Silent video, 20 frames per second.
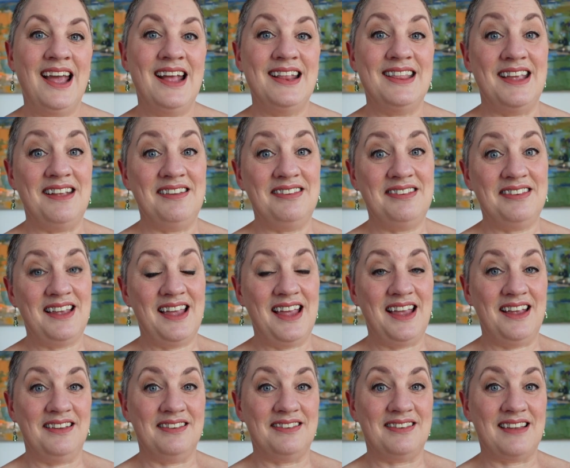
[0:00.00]
This
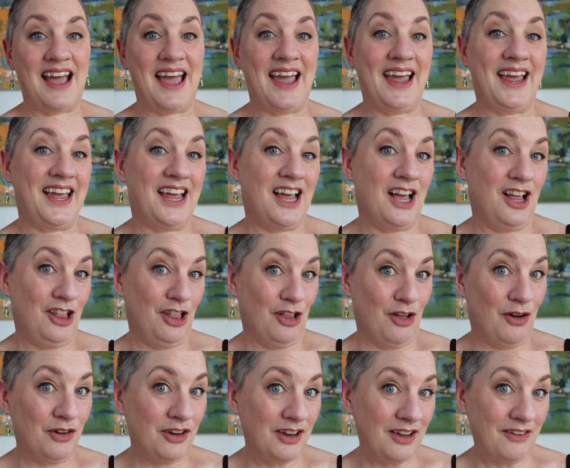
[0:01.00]
is a
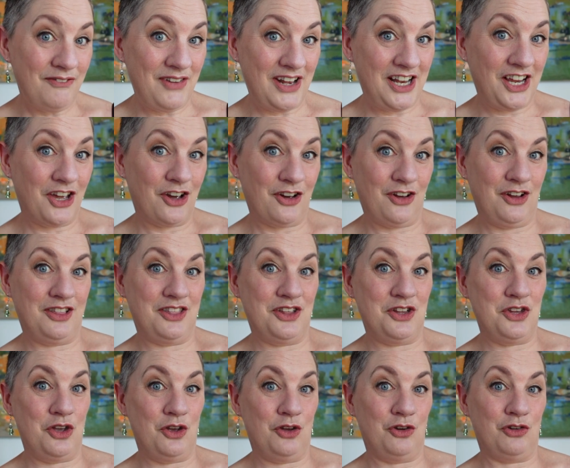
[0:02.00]
longer video
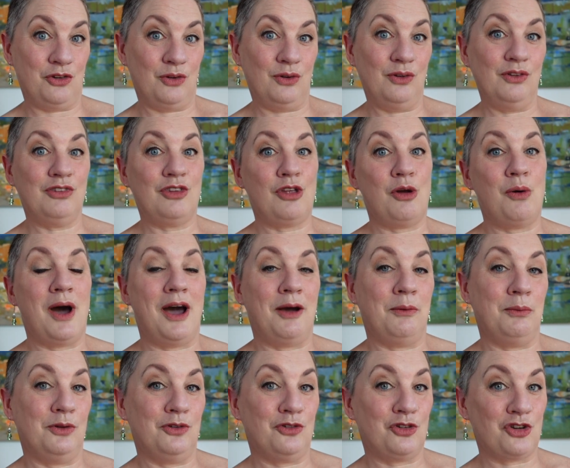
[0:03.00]
than usual, so I
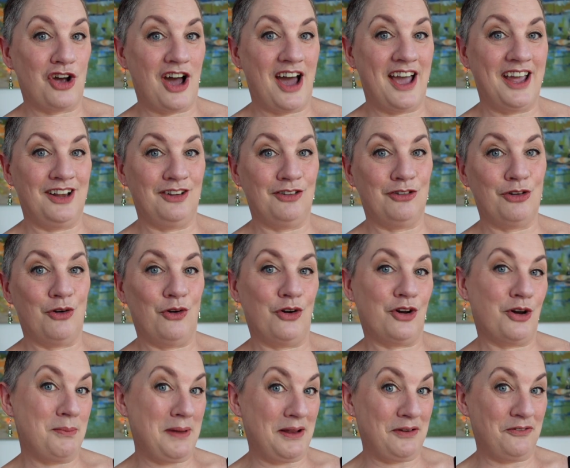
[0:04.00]
will try and
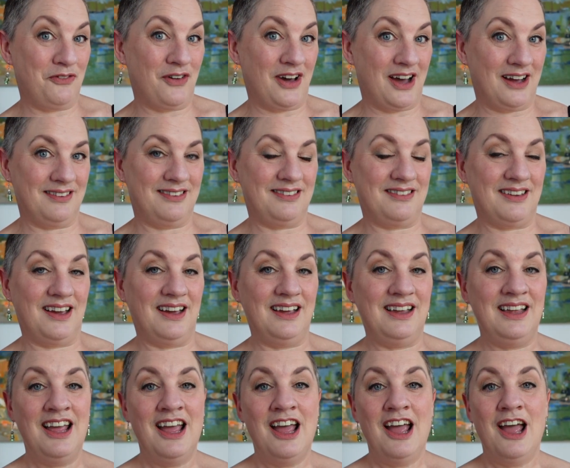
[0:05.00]
talk a bit
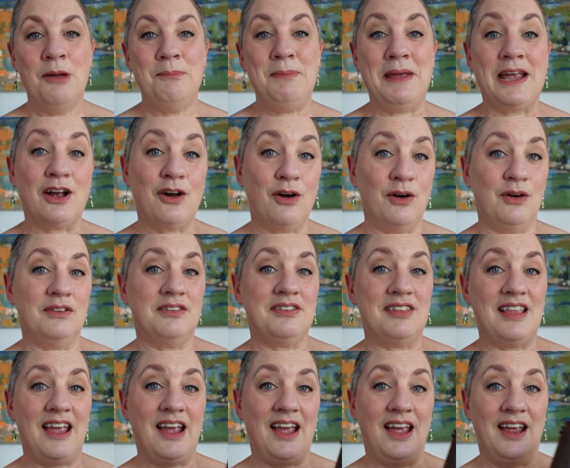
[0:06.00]
faster because
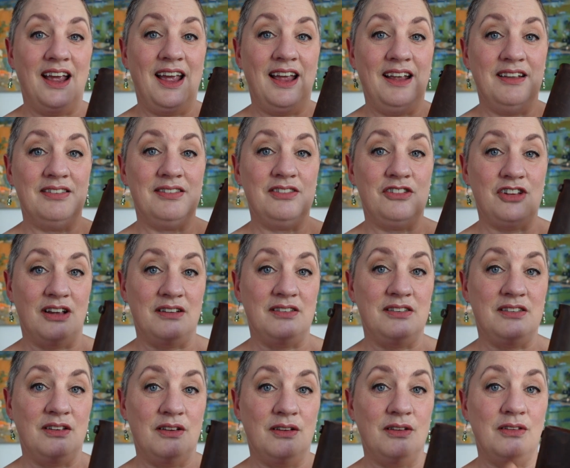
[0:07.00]
there is
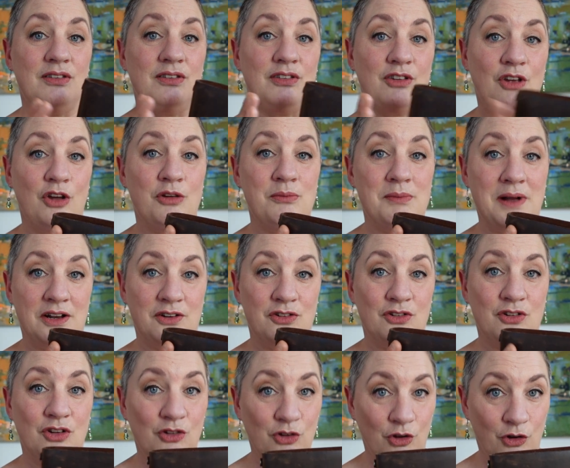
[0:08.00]
just so much
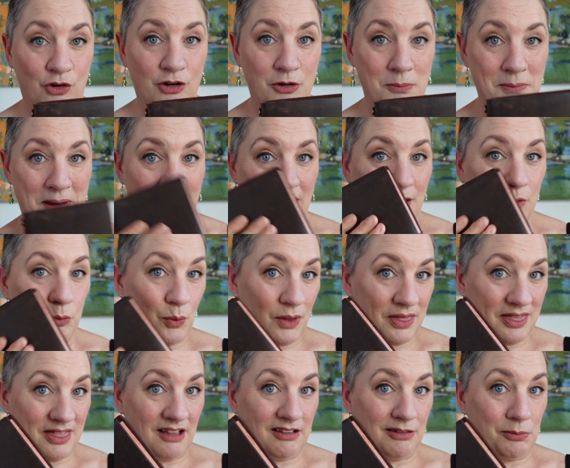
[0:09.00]
to talk about
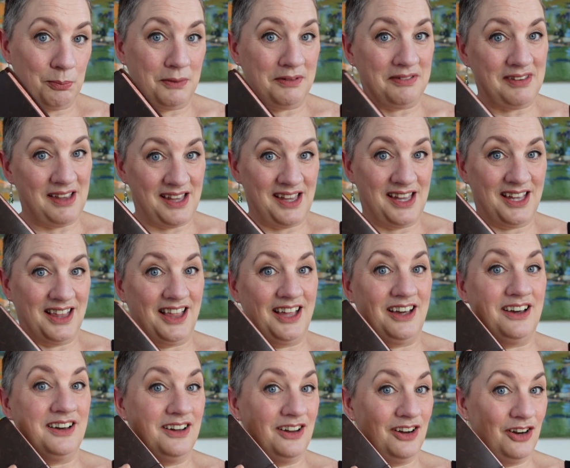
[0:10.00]
with this
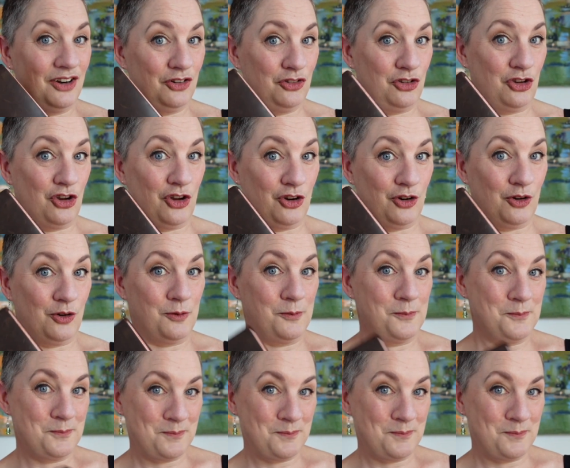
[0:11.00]
particular journal.